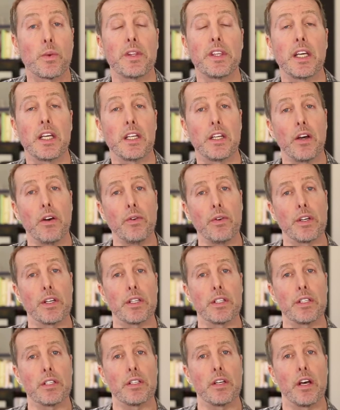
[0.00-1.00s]
what they
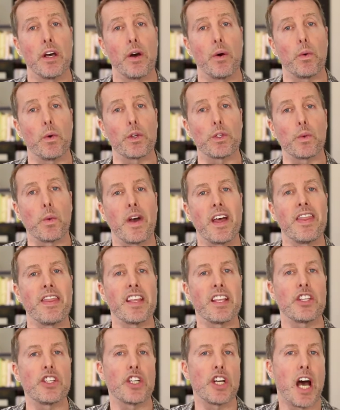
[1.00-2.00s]
noticed was when
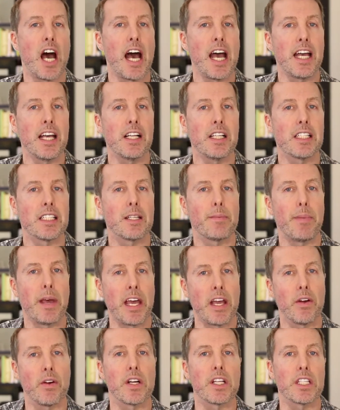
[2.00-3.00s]
the child's
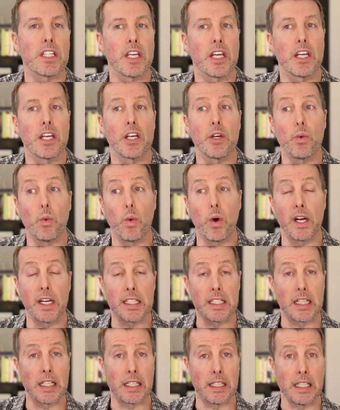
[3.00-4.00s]
parents
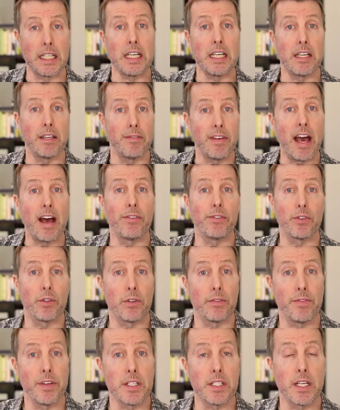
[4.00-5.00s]
wanted to leave after
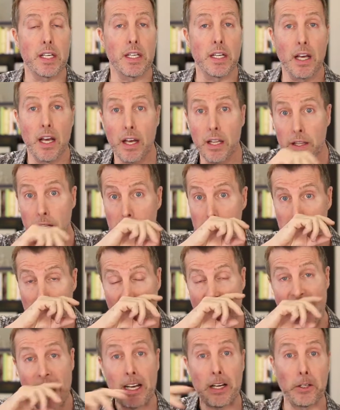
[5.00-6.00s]
a visit, the
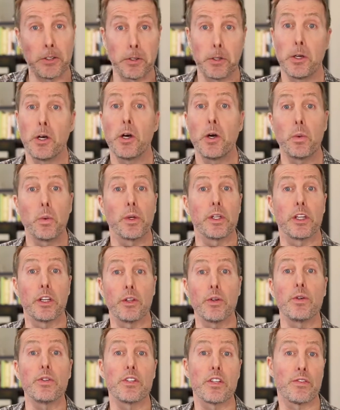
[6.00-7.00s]
child would
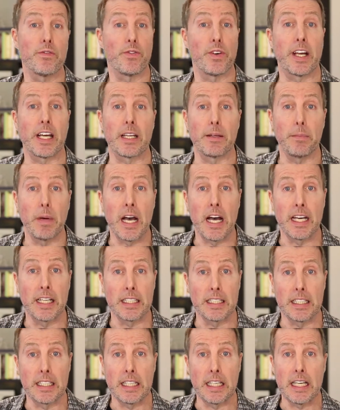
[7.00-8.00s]
lose his frickin'
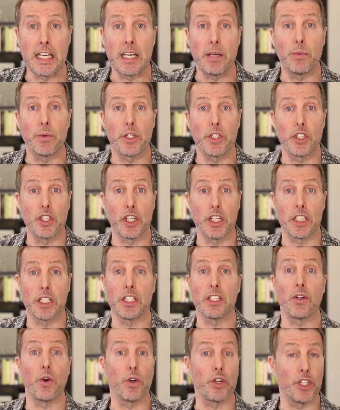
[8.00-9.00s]
mind. He would
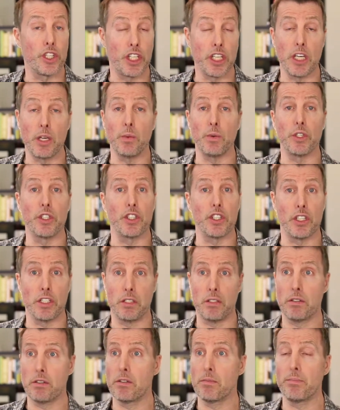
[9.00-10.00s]
just, or she would
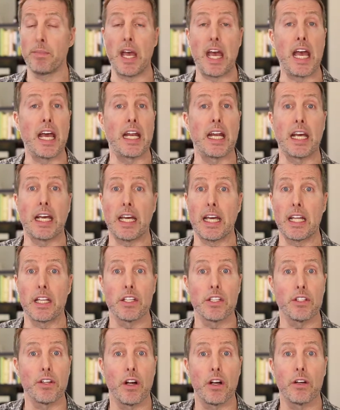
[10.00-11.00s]
just panic
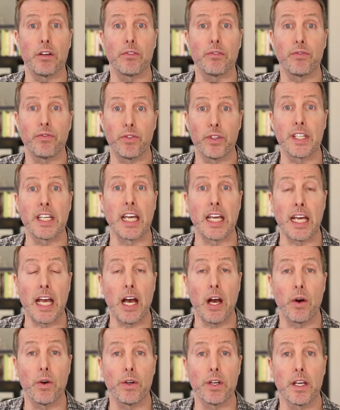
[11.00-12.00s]
and start freaking
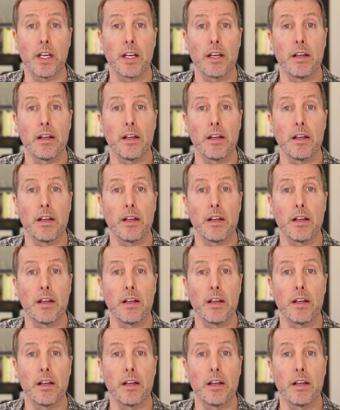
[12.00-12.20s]
out.